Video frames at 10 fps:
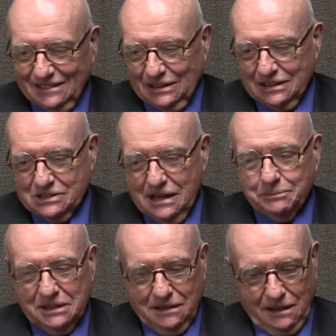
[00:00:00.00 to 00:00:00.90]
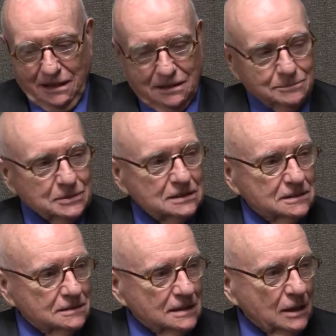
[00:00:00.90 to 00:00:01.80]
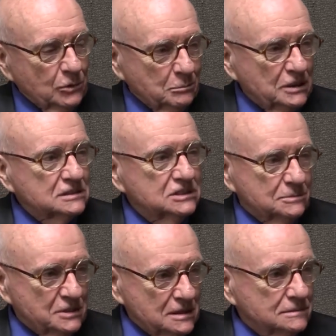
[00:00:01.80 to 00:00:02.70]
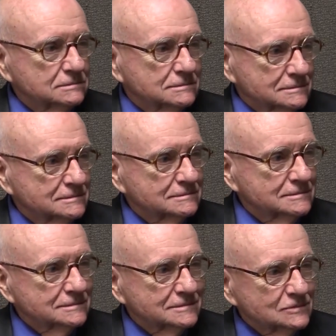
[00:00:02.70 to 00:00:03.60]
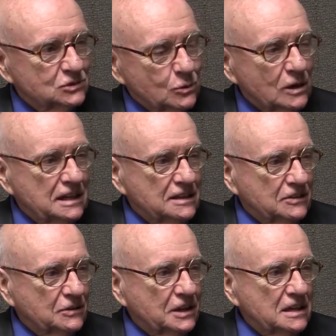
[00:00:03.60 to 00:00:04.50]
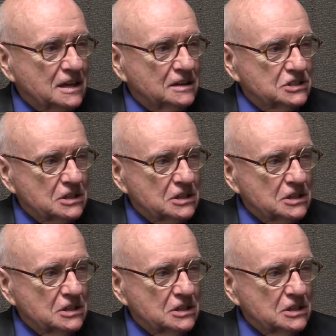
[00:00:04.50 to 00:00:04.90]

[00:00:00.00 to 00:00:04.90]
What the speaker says: accepting that, but they were built to be 20 to 30 years,